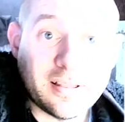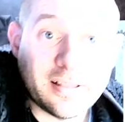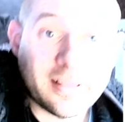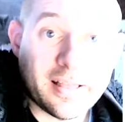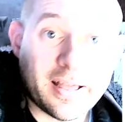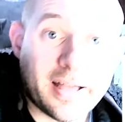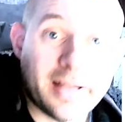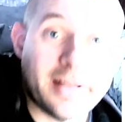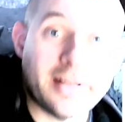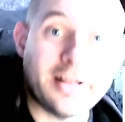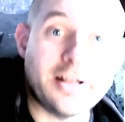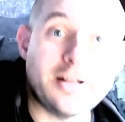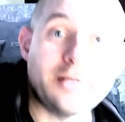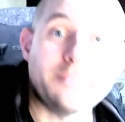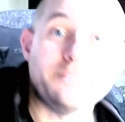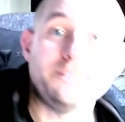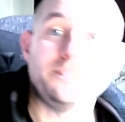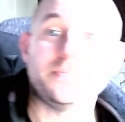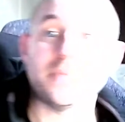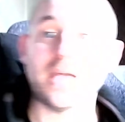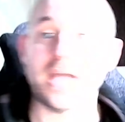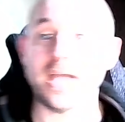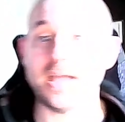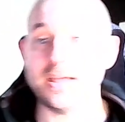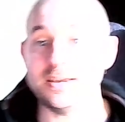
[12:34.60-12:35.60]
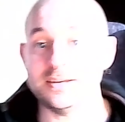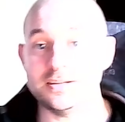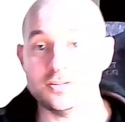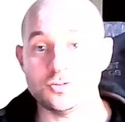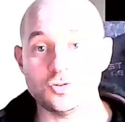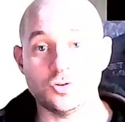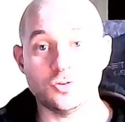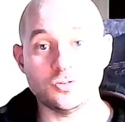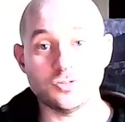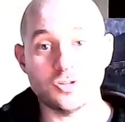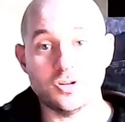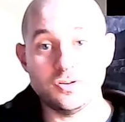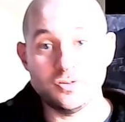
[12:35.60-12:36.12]
and it's
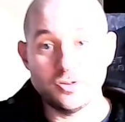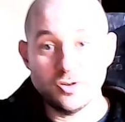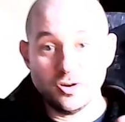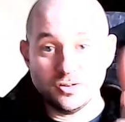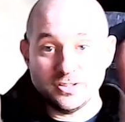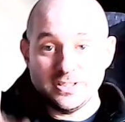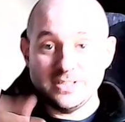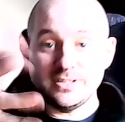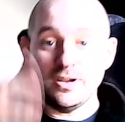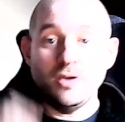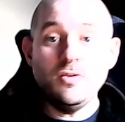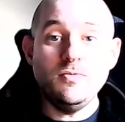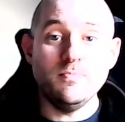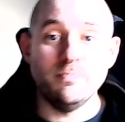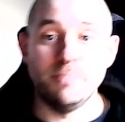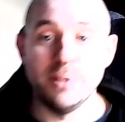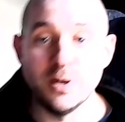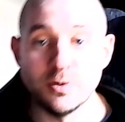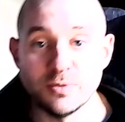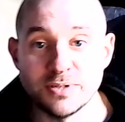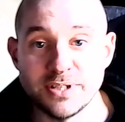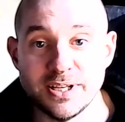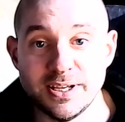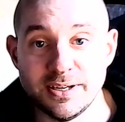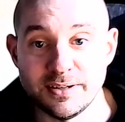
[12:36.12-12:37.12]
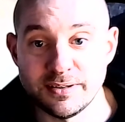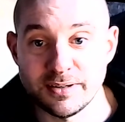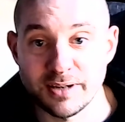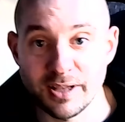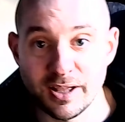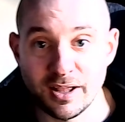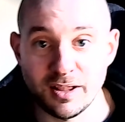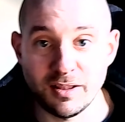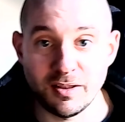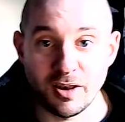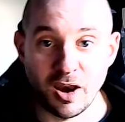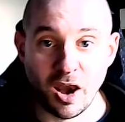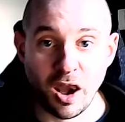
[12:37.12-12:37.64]
also got its own built-in
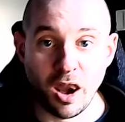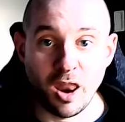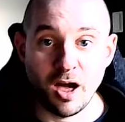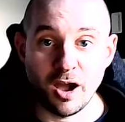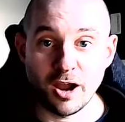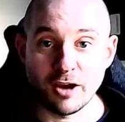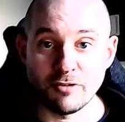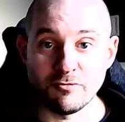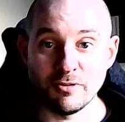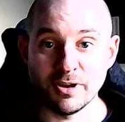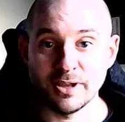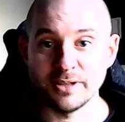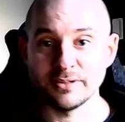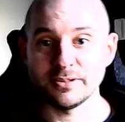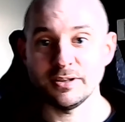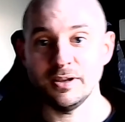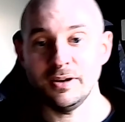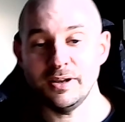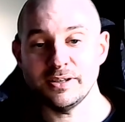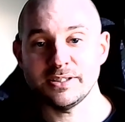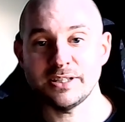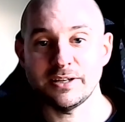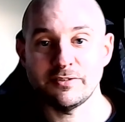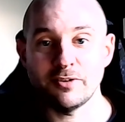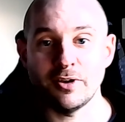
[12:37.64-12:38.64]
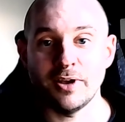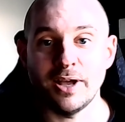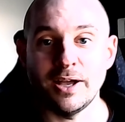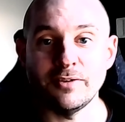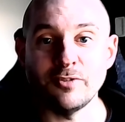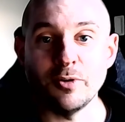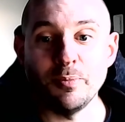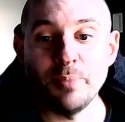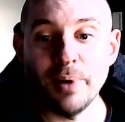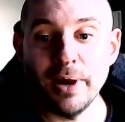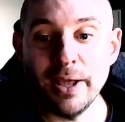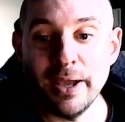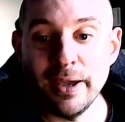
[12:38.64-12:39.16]
light ring. So let's have a
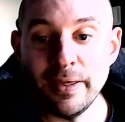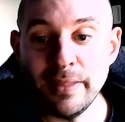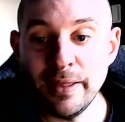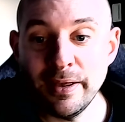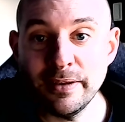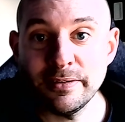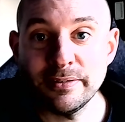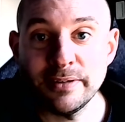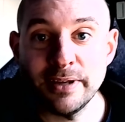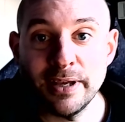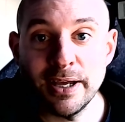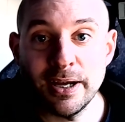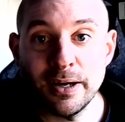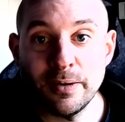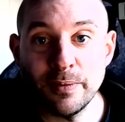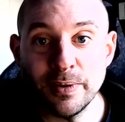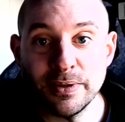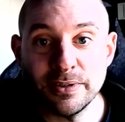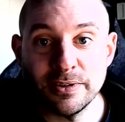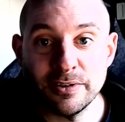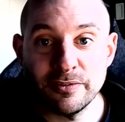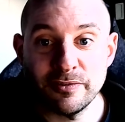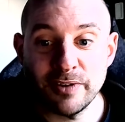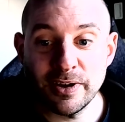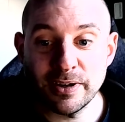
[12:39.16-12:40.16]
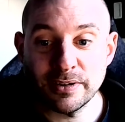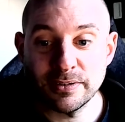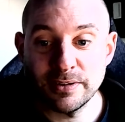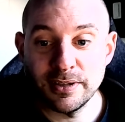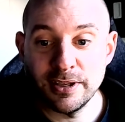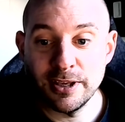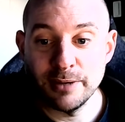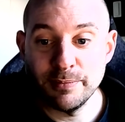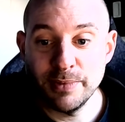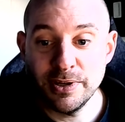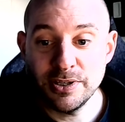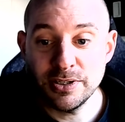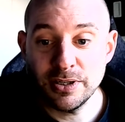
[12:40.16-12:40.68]
play at that, see how it affects the
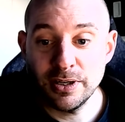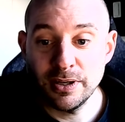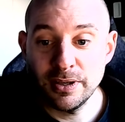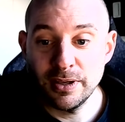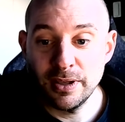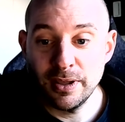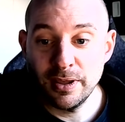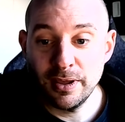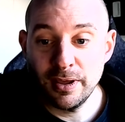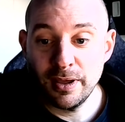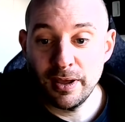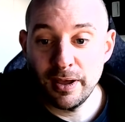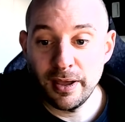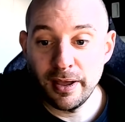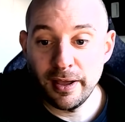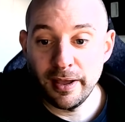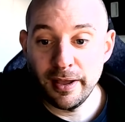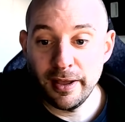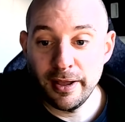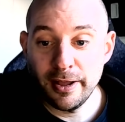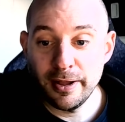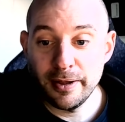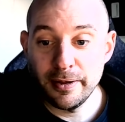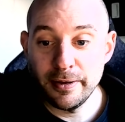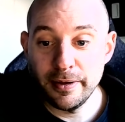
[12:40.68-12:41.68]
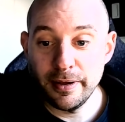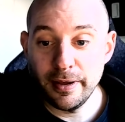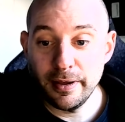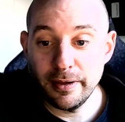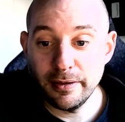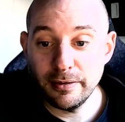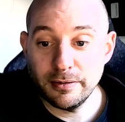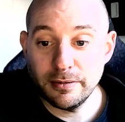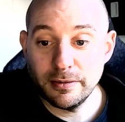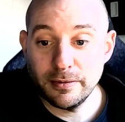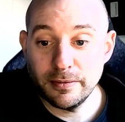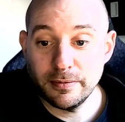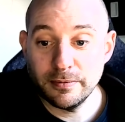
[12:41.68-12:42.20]
image.
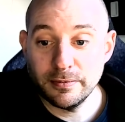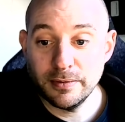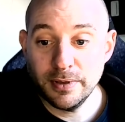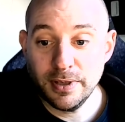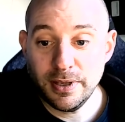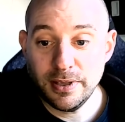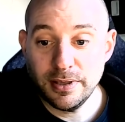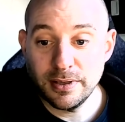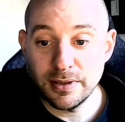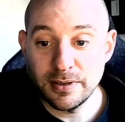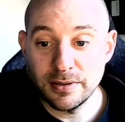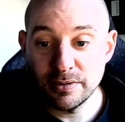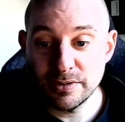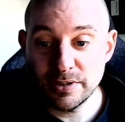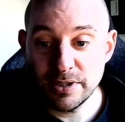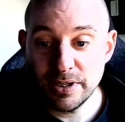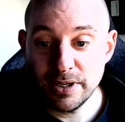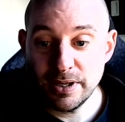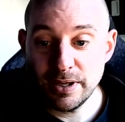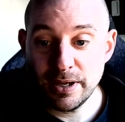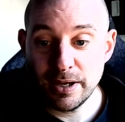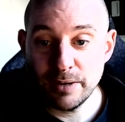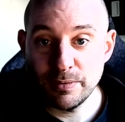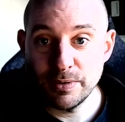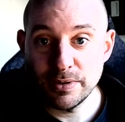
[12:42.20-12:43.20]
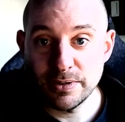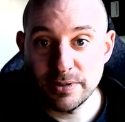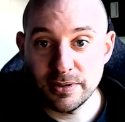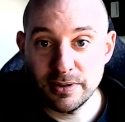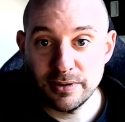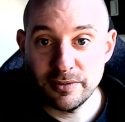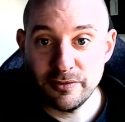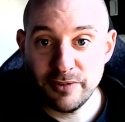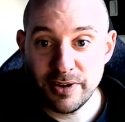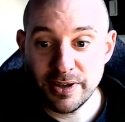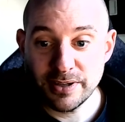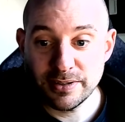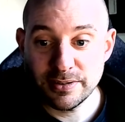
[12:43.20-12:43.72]
Yeah, you can see how it
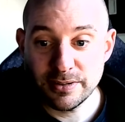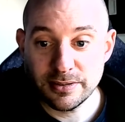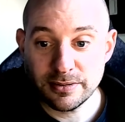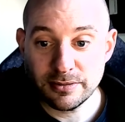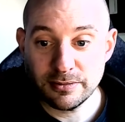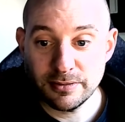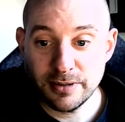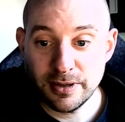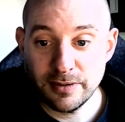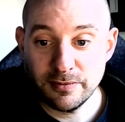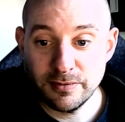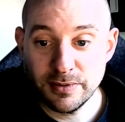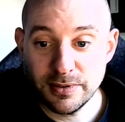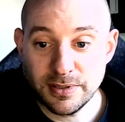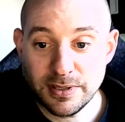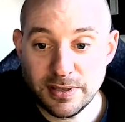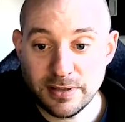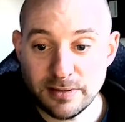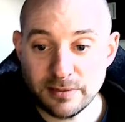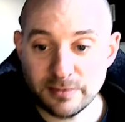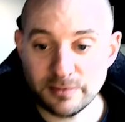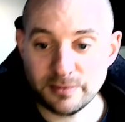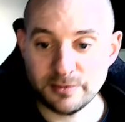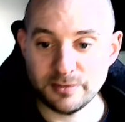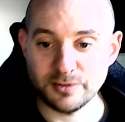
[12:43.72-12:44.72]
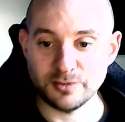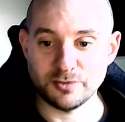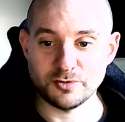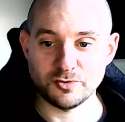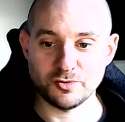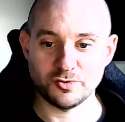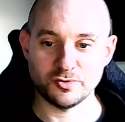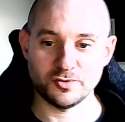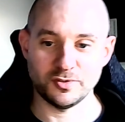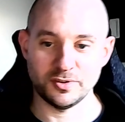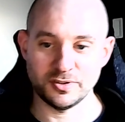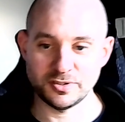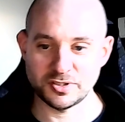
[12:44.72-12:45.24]
affects everything.
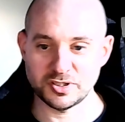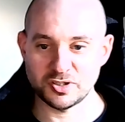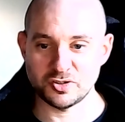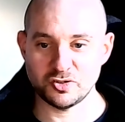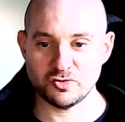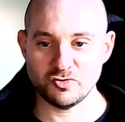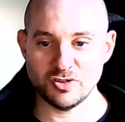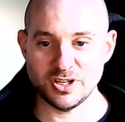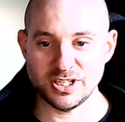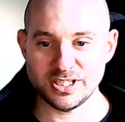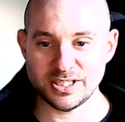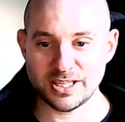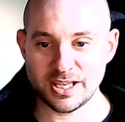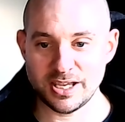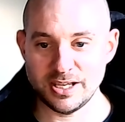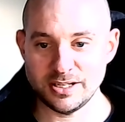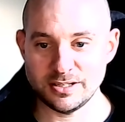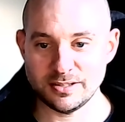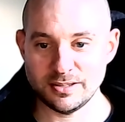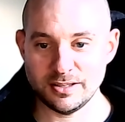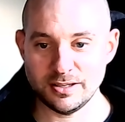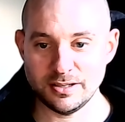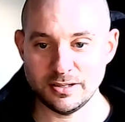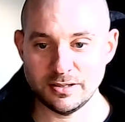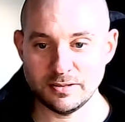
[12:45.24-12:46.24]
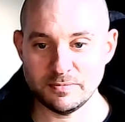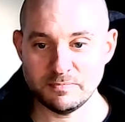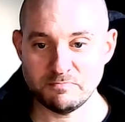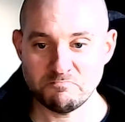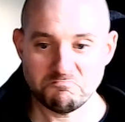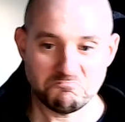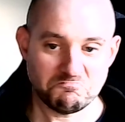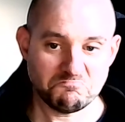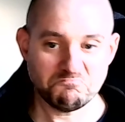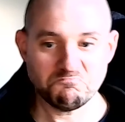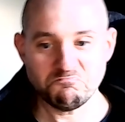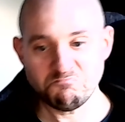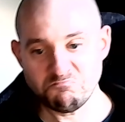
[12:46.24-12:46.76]
It's a 3-stage thing.
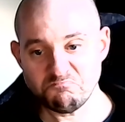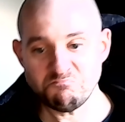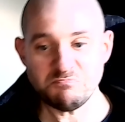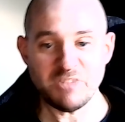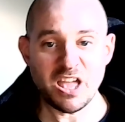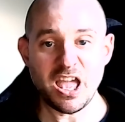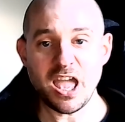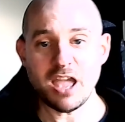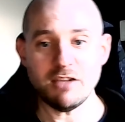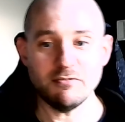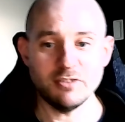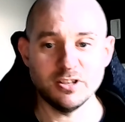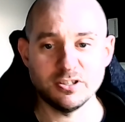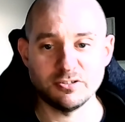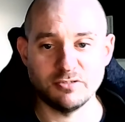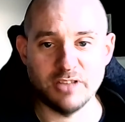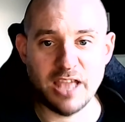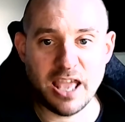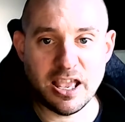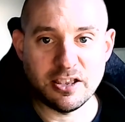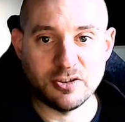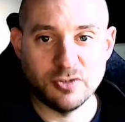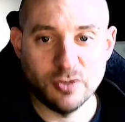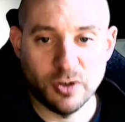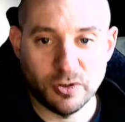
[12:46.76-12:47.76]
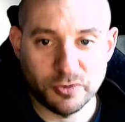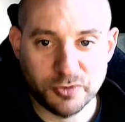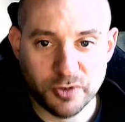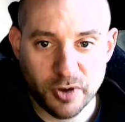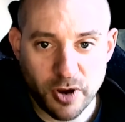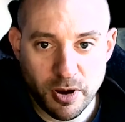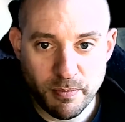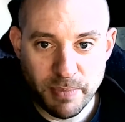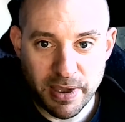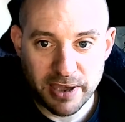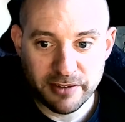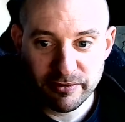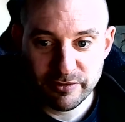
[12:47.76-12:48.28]
Yeah, it's not too
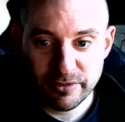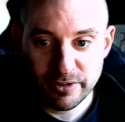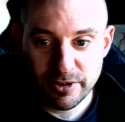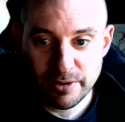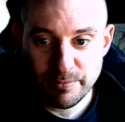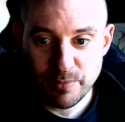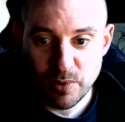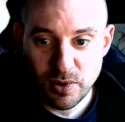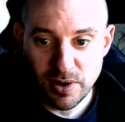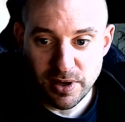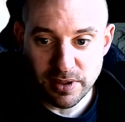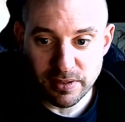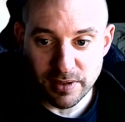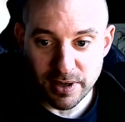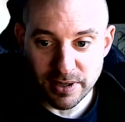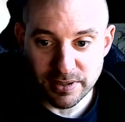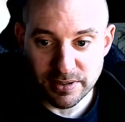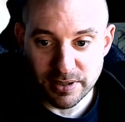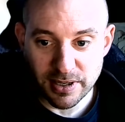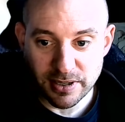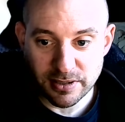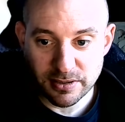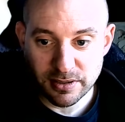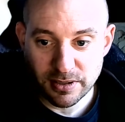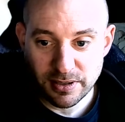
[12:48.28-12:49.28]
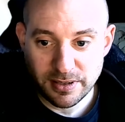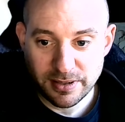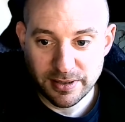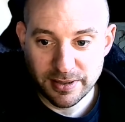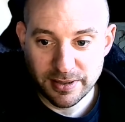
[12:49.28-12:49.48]
bad for the money, that actually.